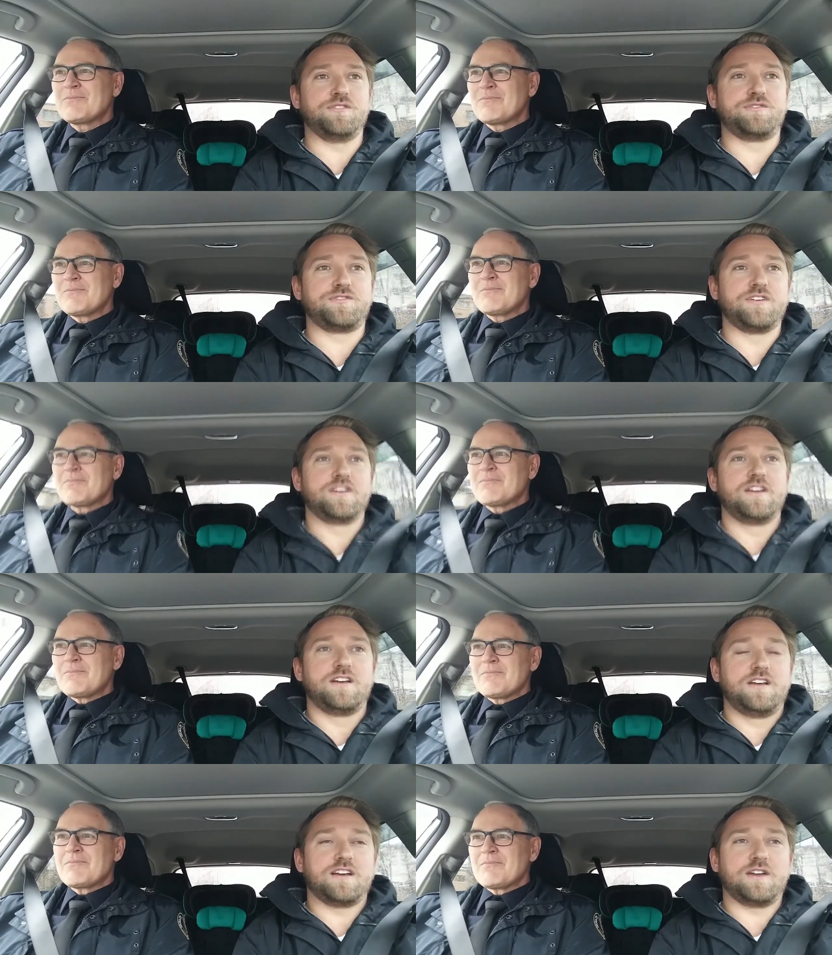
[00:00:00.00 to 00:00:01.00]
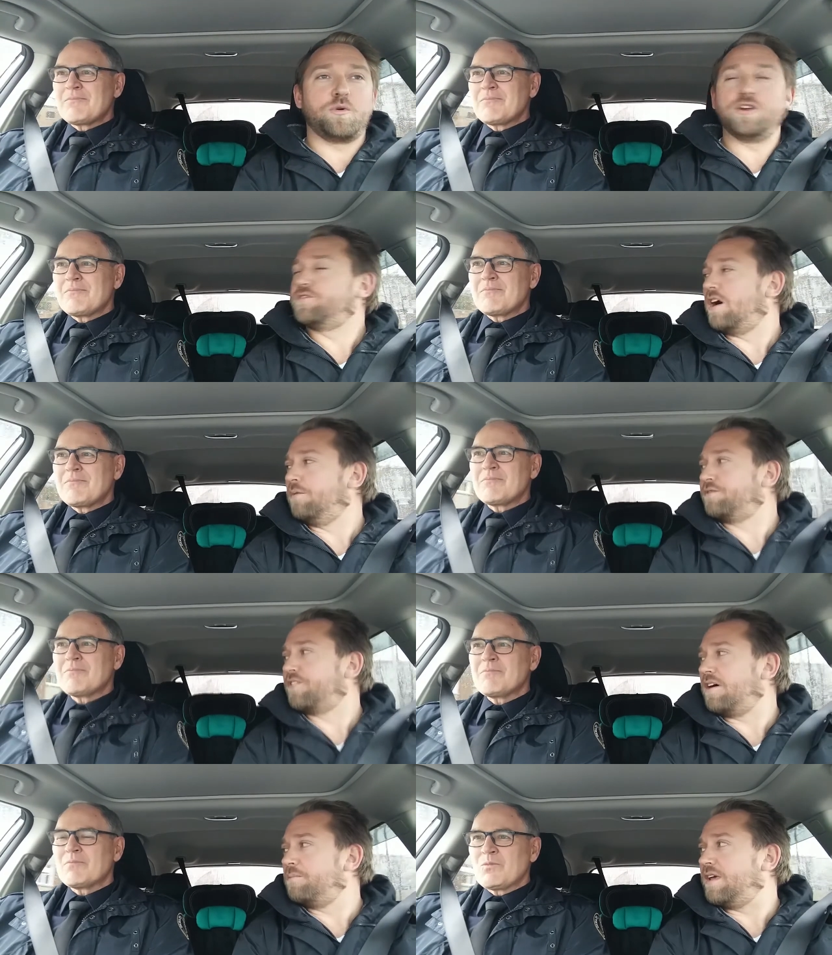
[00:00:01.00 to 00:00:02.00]
Speaker 1: of kind of where you've come
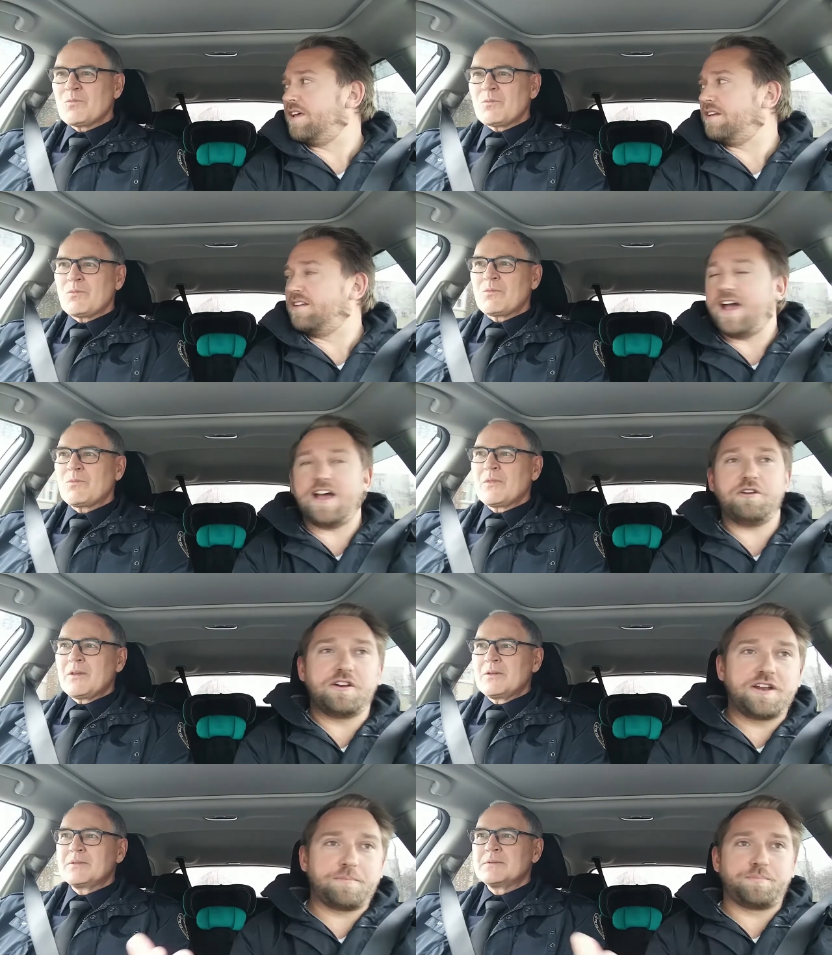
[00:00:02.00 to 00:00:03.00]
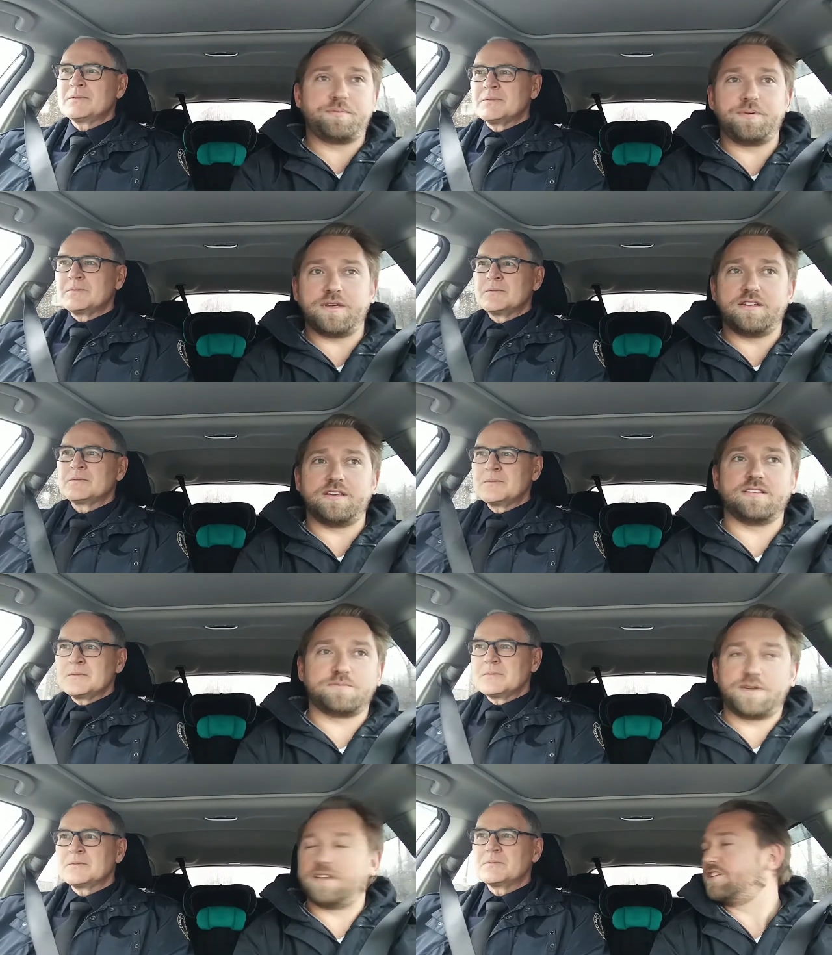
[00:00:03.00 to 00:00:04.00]
from and how you ended up
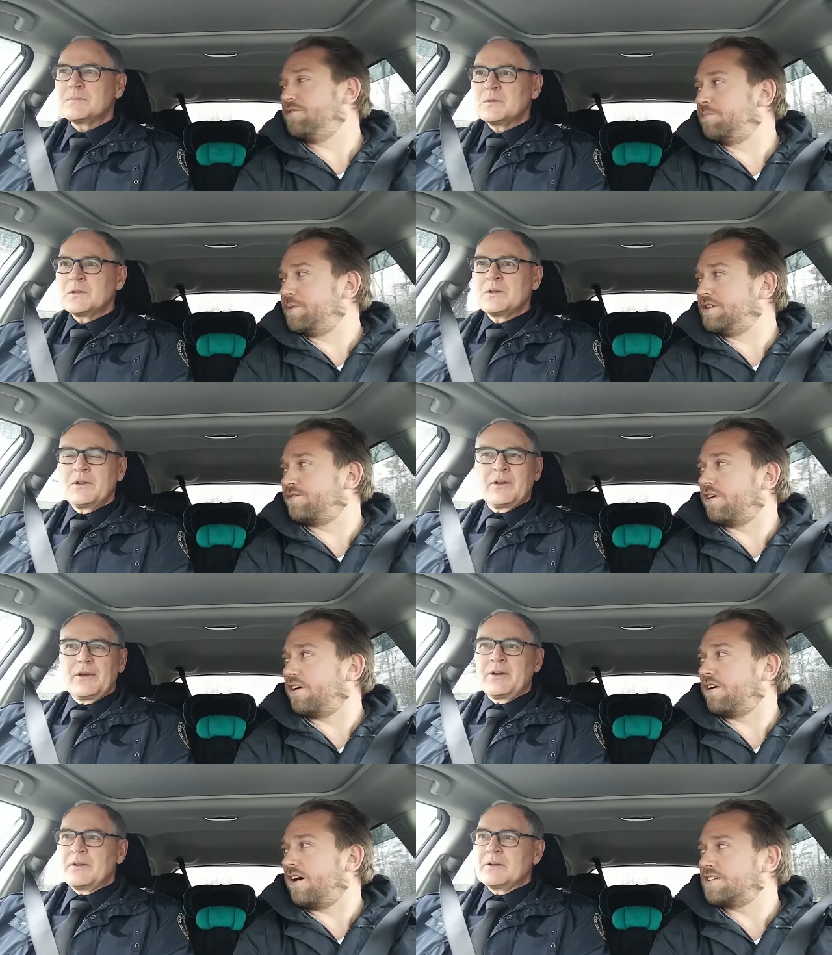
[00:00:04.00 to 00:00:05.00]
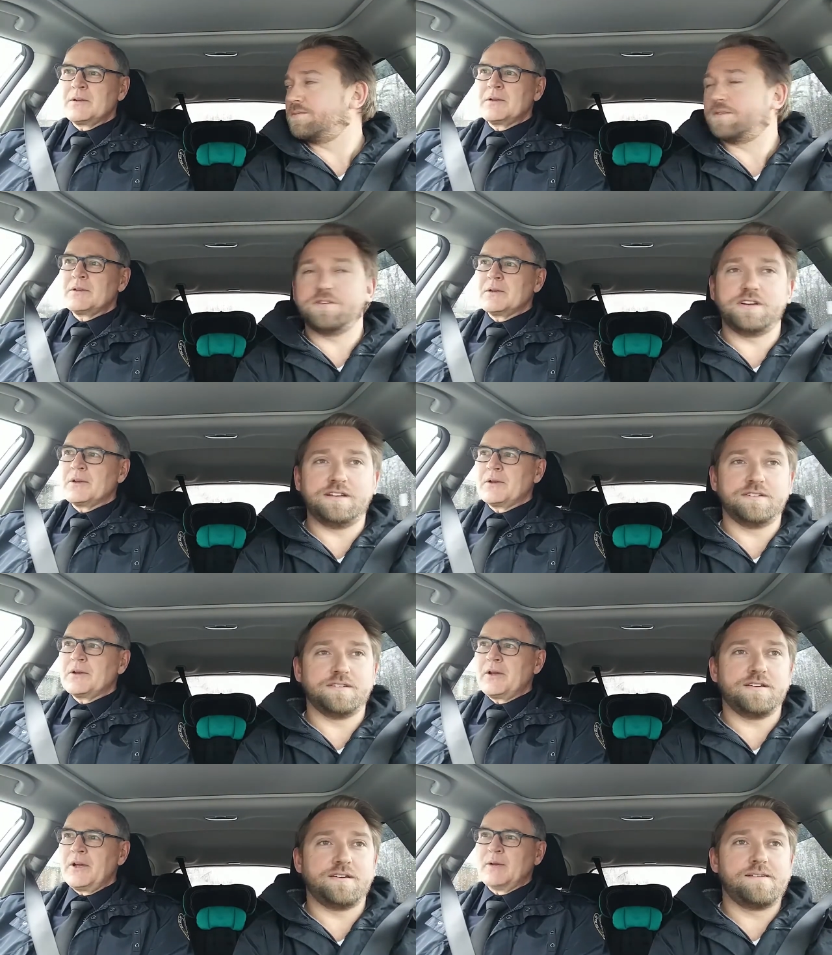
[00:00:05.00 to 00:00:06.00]
as being chief of police for our awesome community?
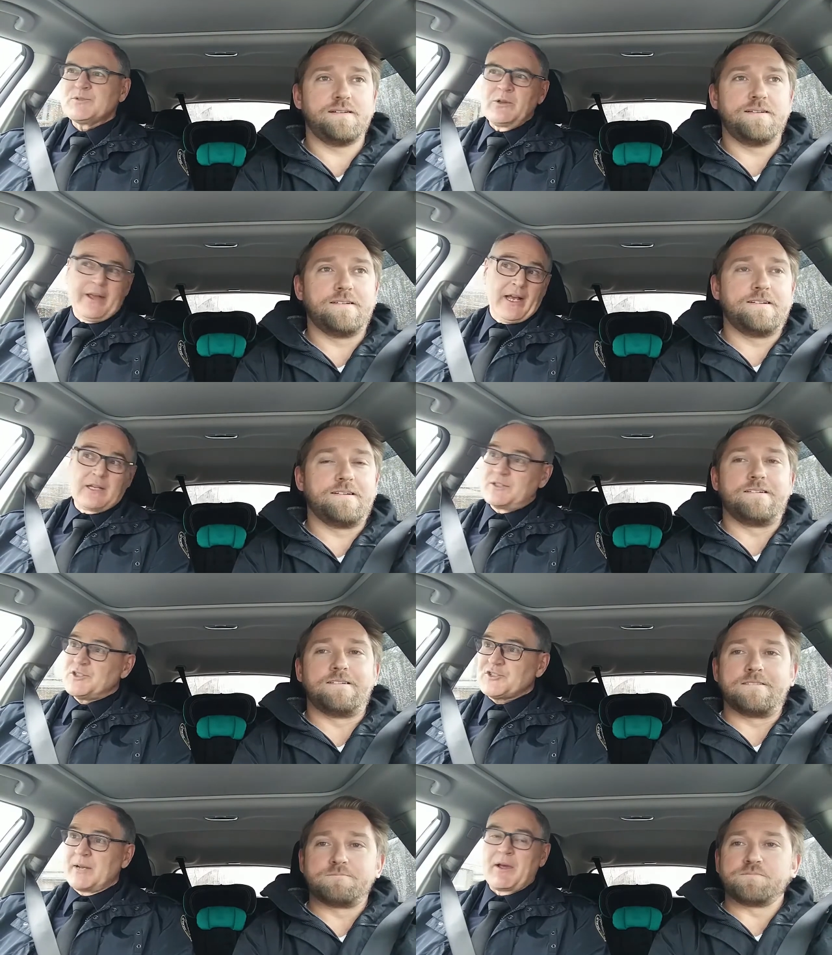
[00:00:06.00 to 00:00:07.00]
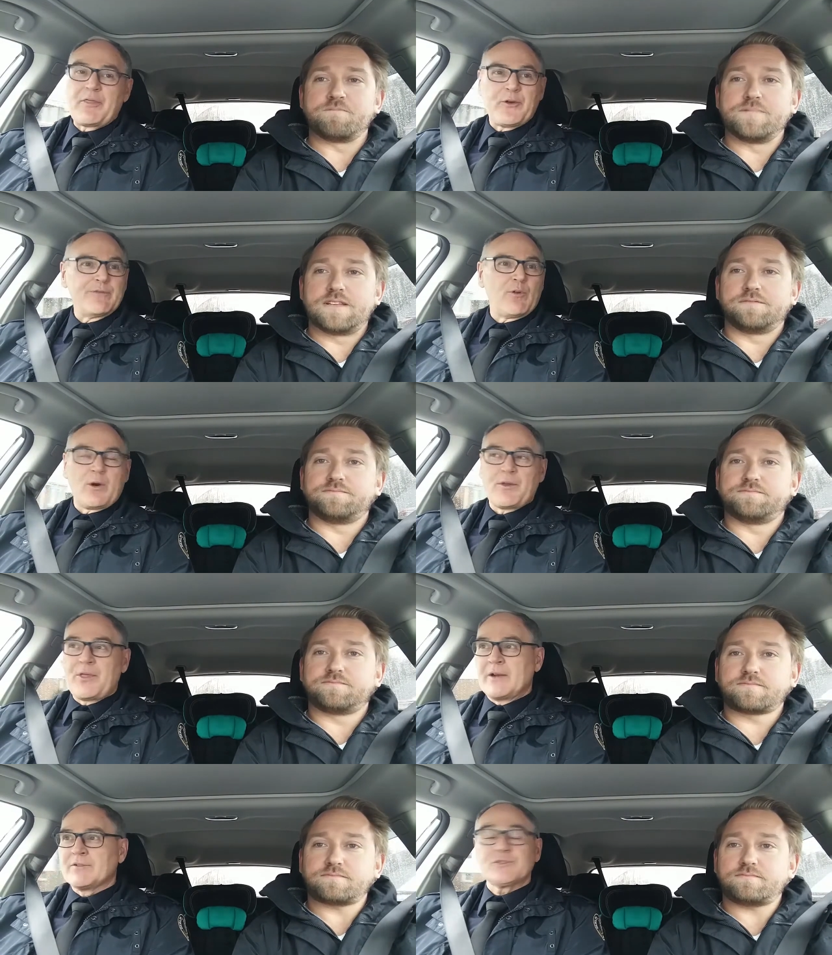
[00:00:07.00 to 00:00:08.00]
Speaker 2: Yeah, absolutely. I, I, just had my
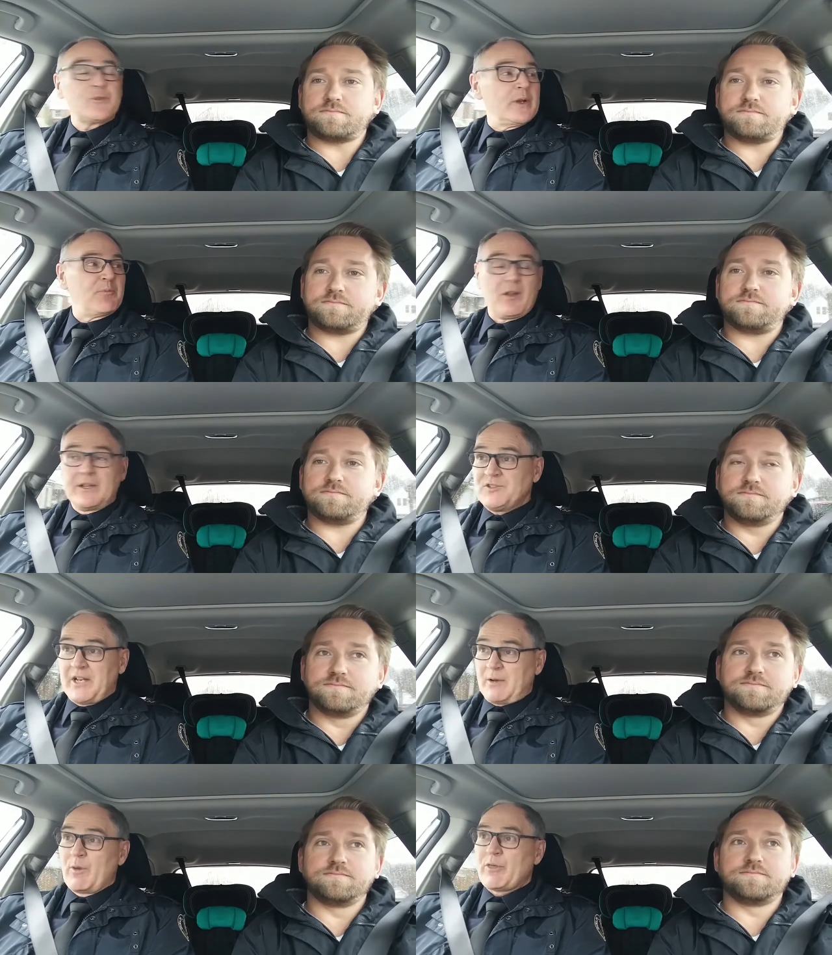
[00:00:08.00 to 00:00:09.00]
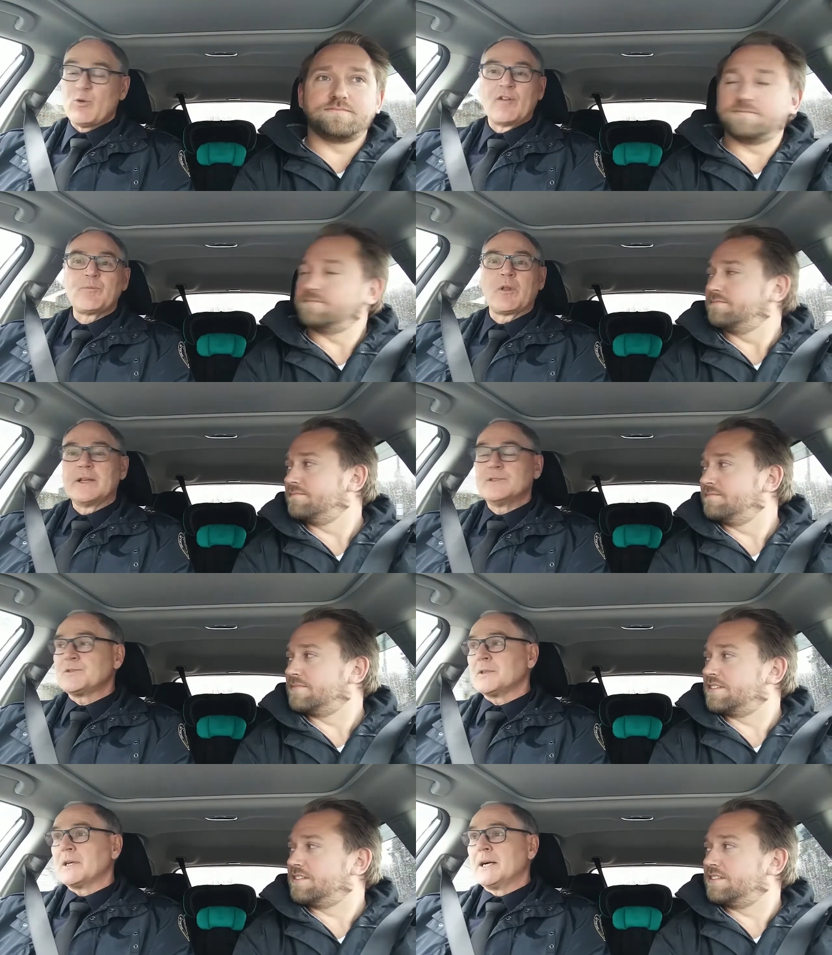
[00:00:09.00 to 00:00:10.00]
34th anniversary in policing it with the Guelph
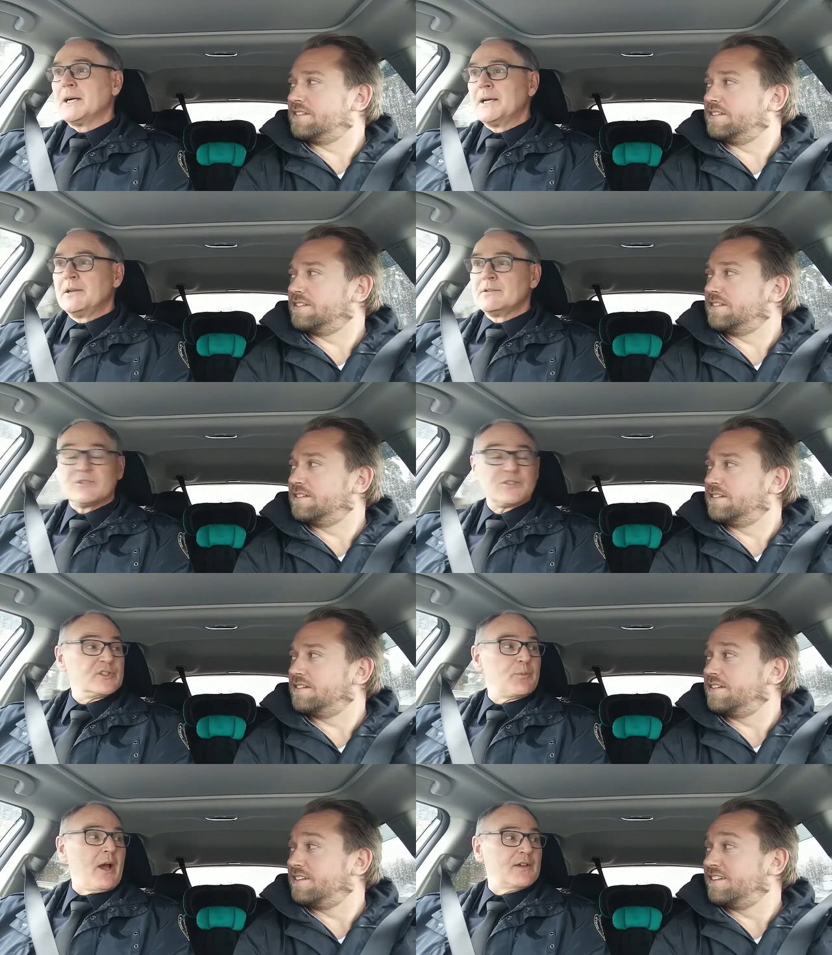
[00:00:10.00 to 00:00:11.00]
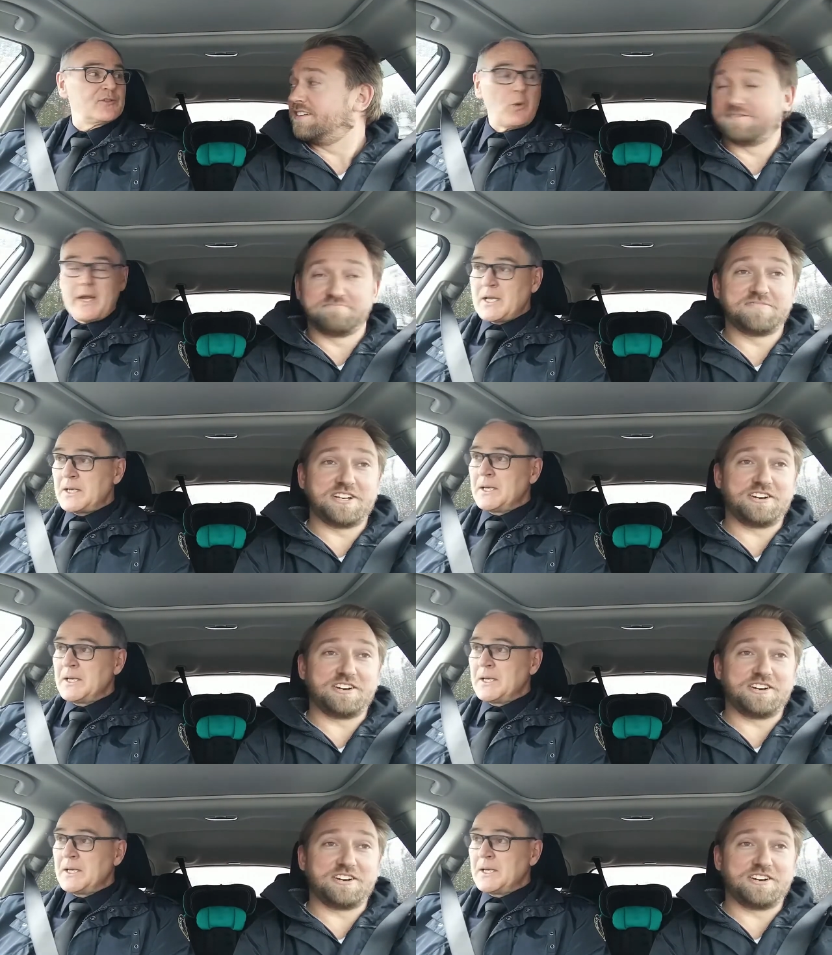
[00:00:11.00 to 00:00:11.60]
Police uh, just this past week.